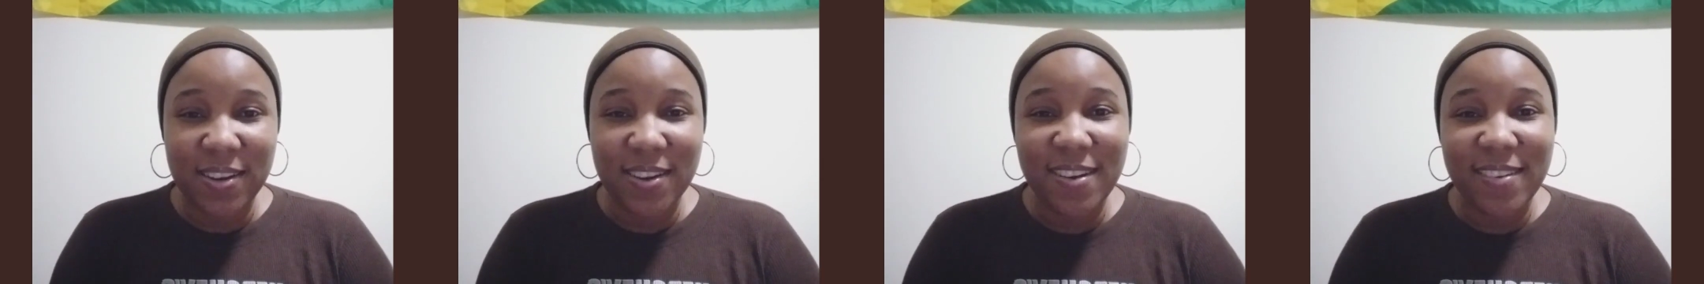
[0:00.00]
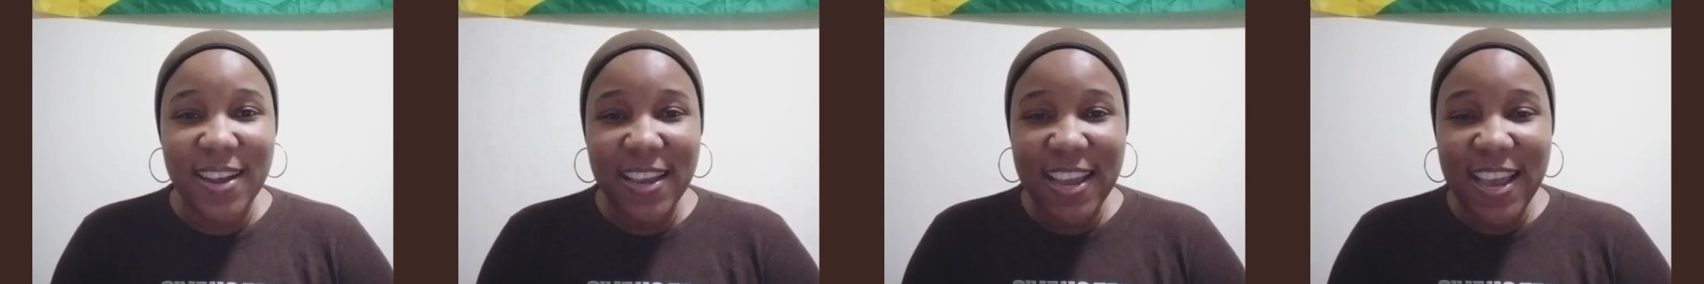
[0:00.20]

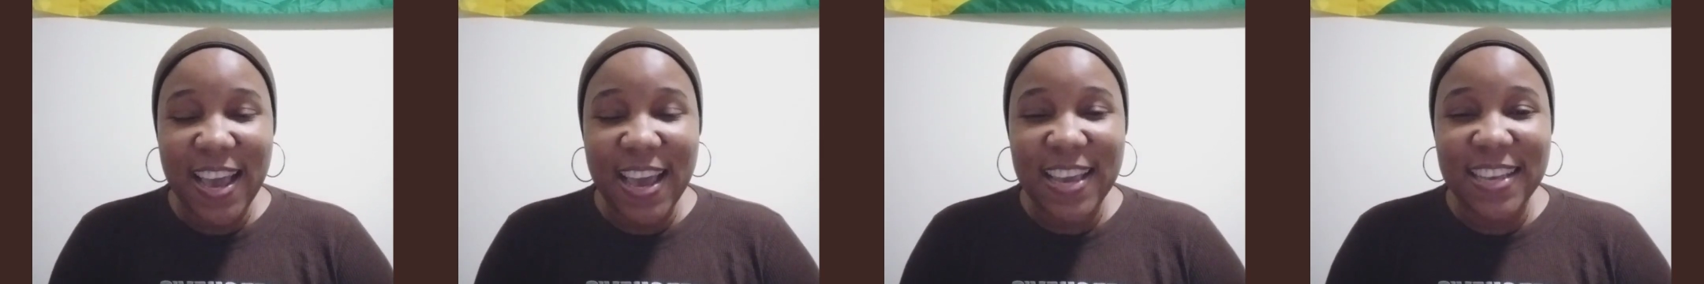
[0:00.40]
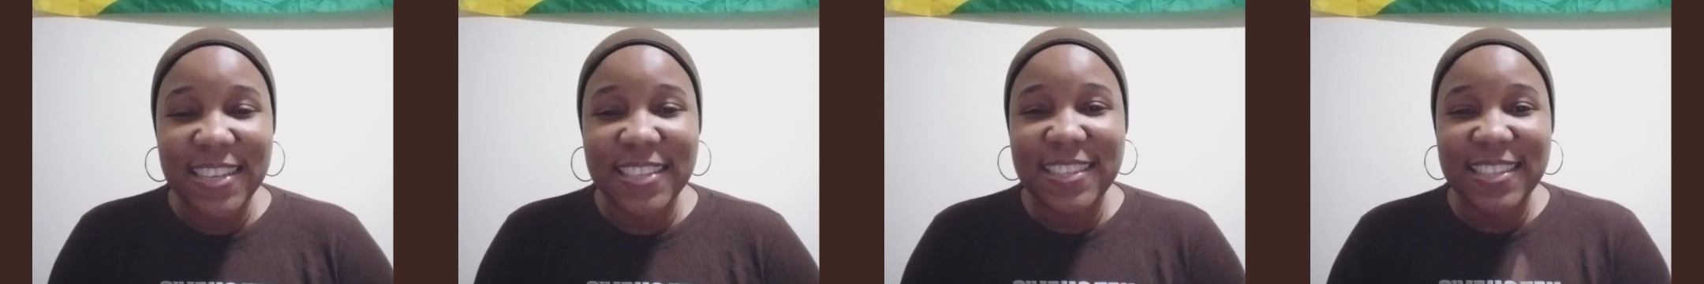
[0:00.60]
All right,
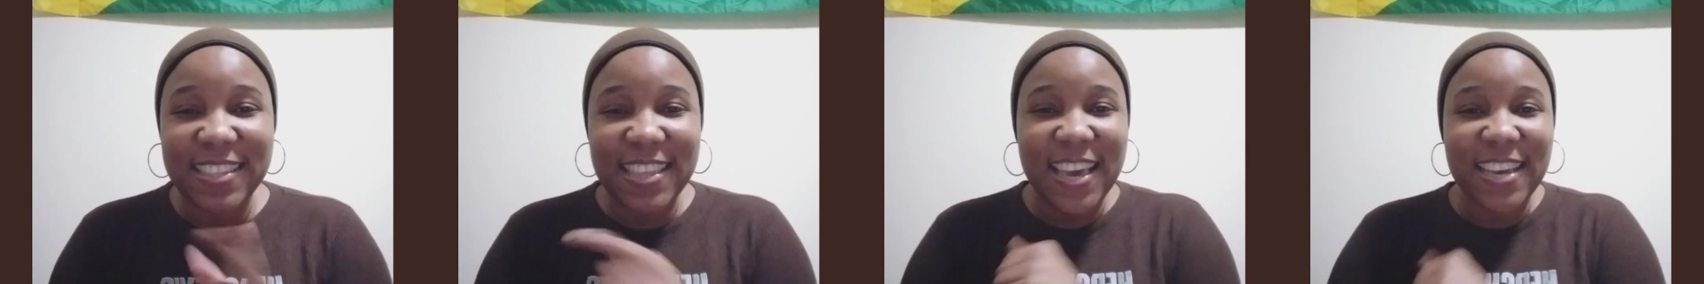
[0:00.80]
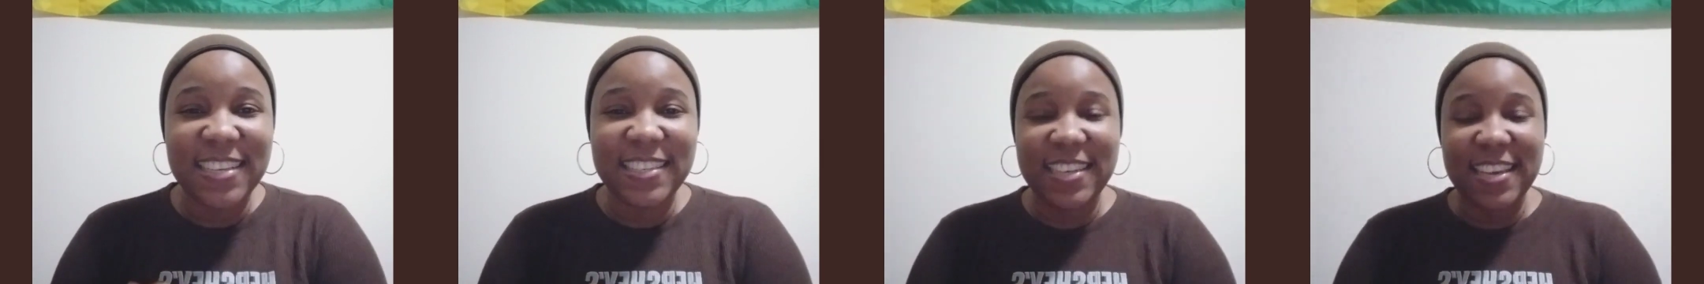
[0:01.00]
guys,
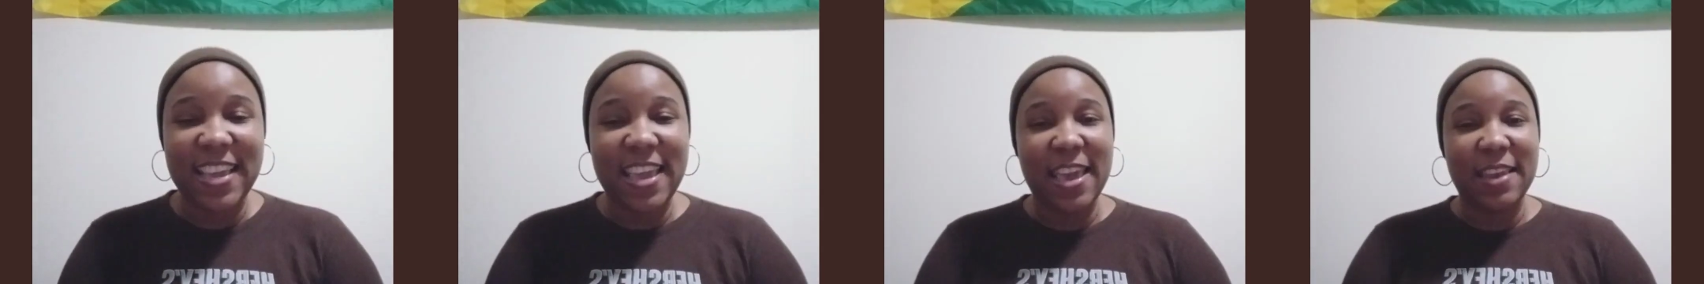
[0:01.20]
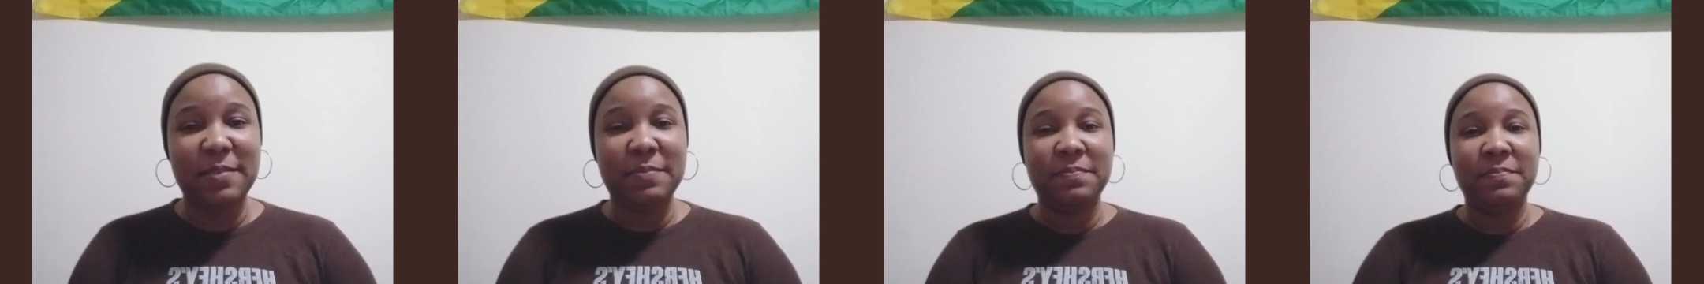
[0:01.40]
thanks
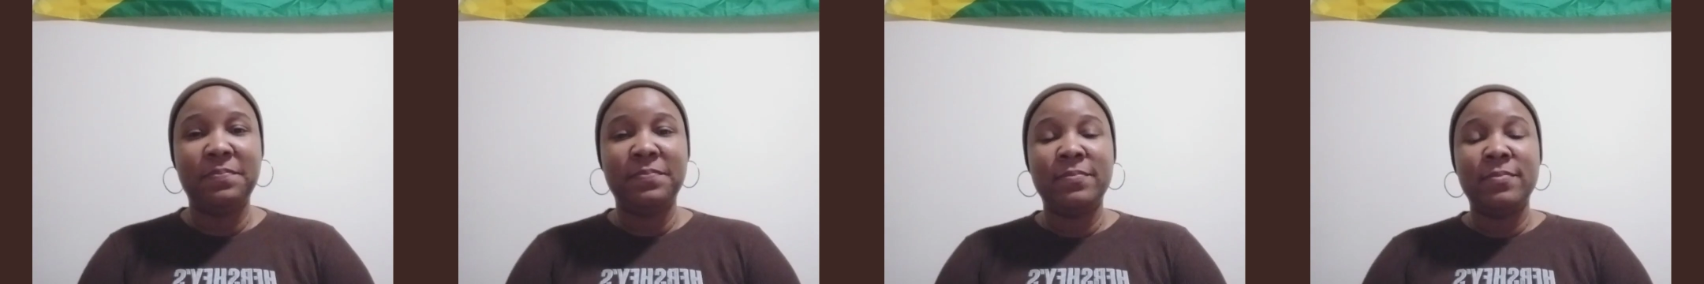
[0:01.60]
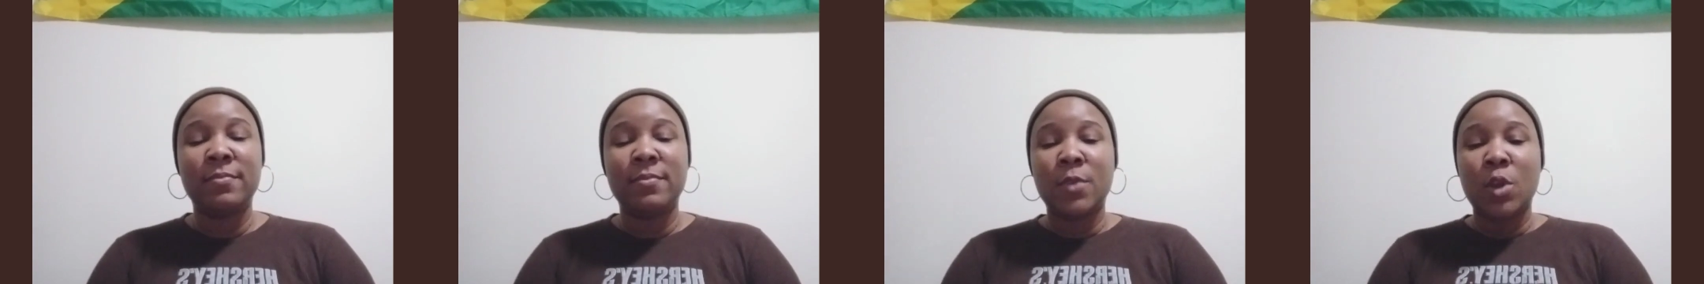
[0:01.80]
again.
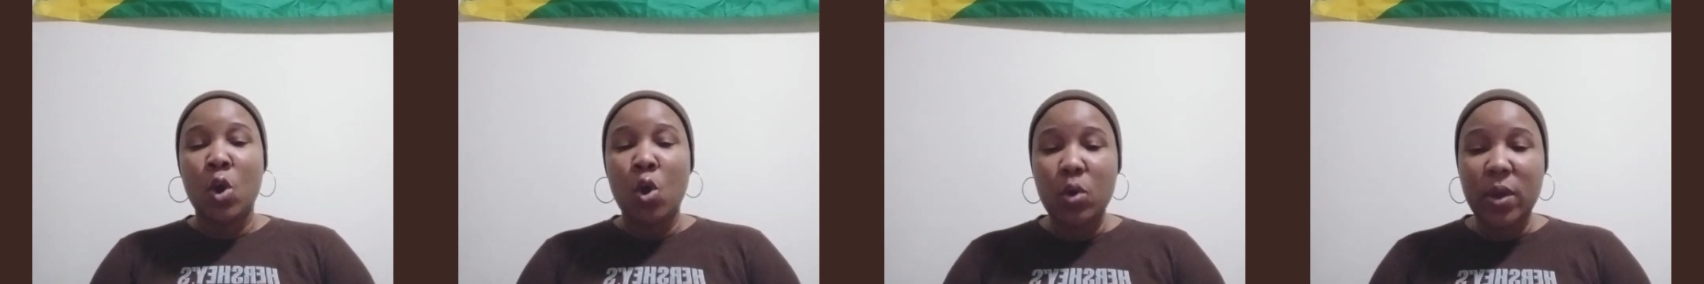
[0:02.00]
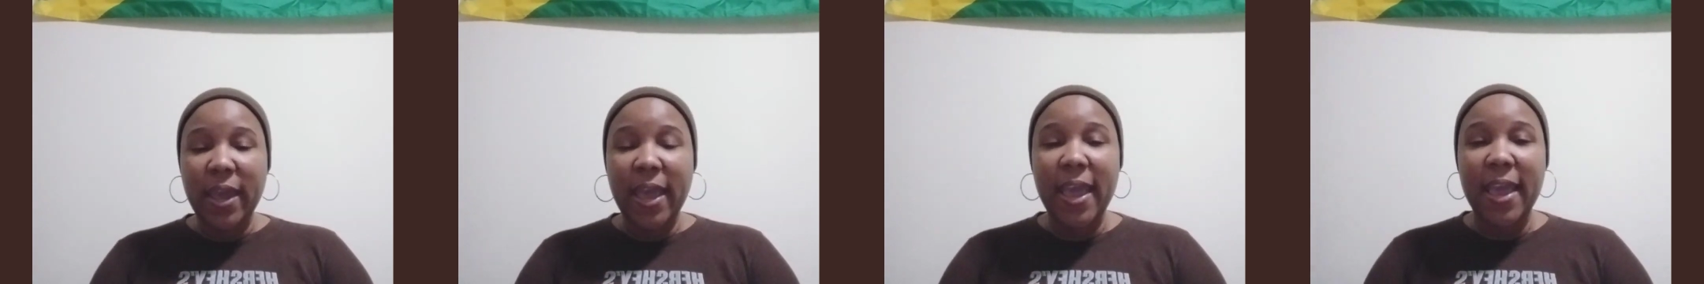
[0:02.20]

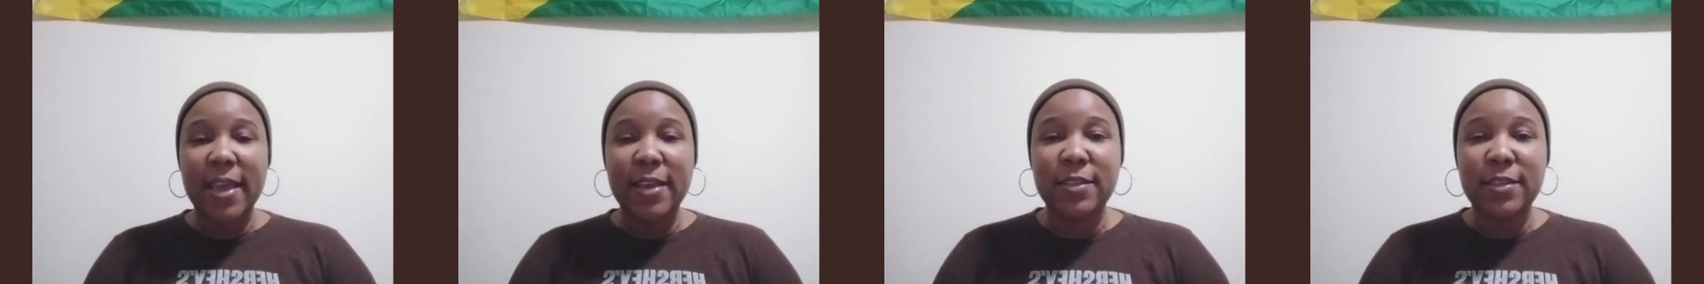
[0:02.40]
Okay,